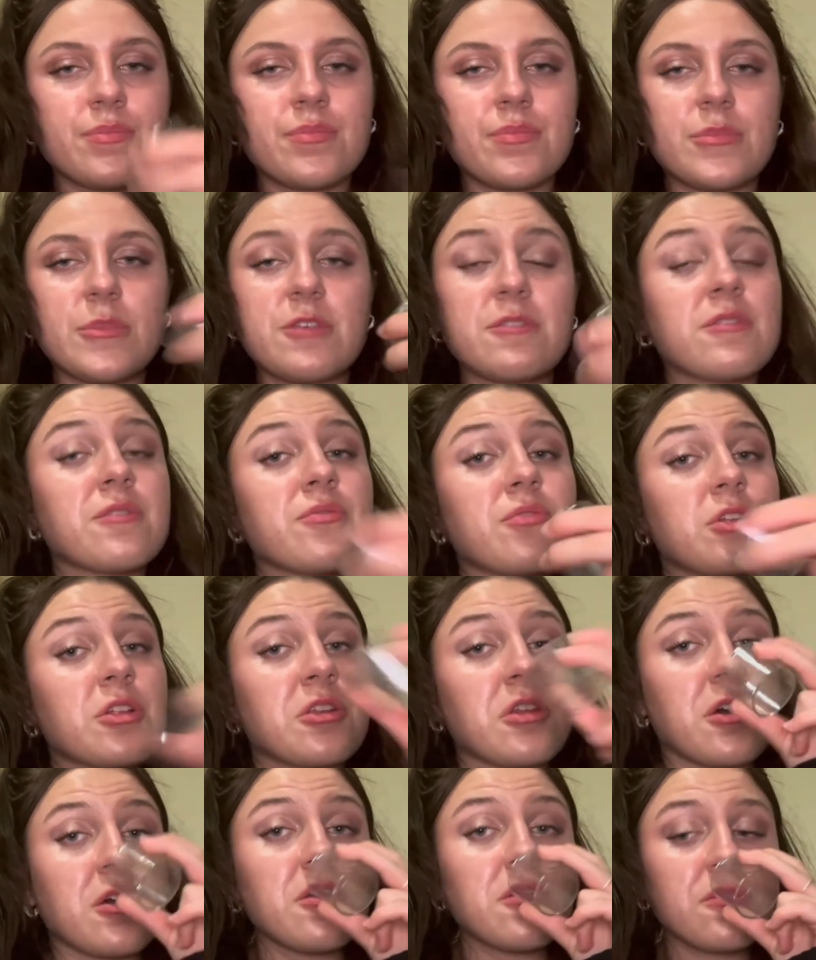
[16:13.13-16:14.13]
this is really
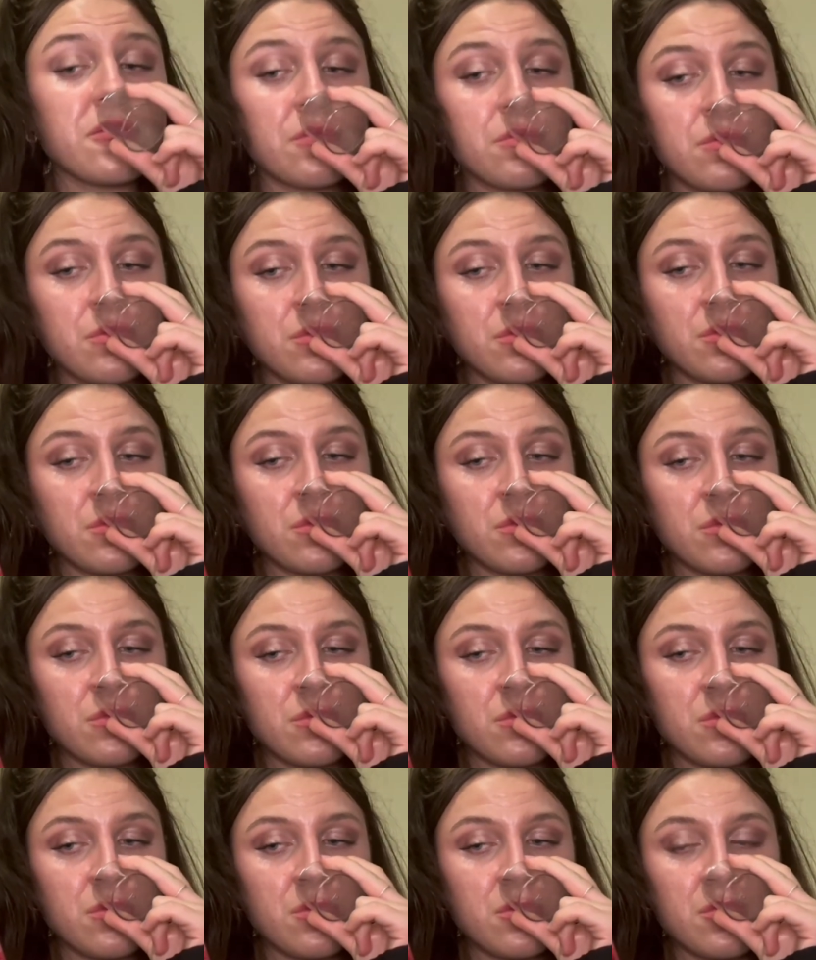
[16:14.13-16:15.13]
nice.
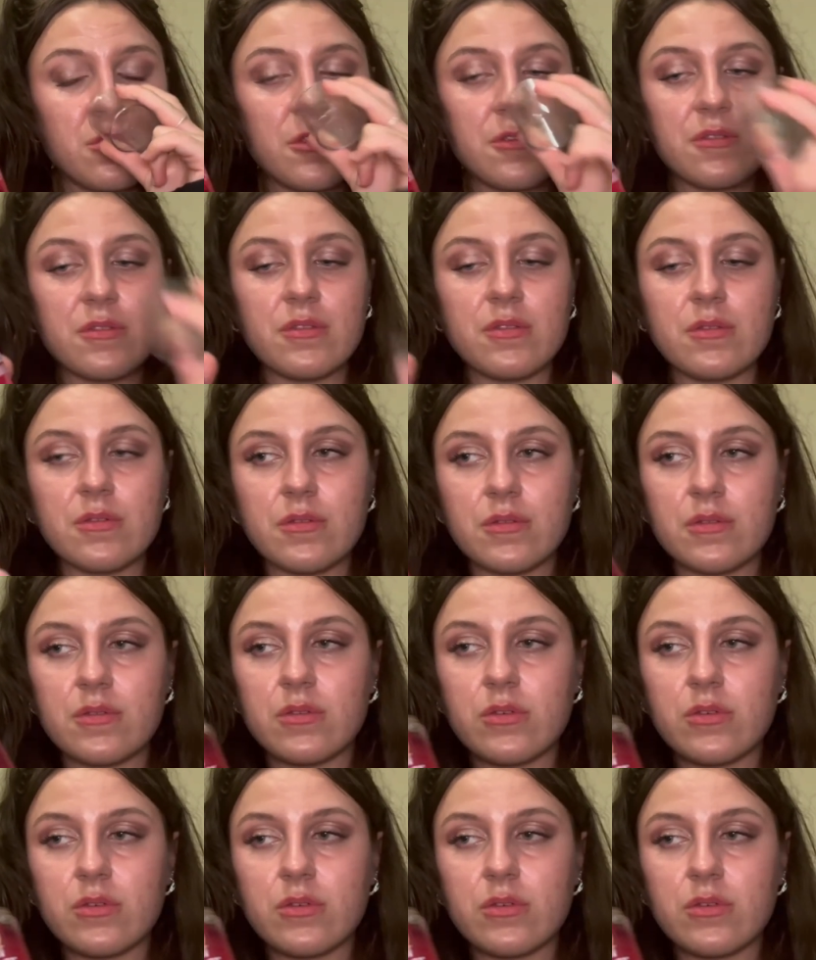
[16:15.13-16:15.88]
This is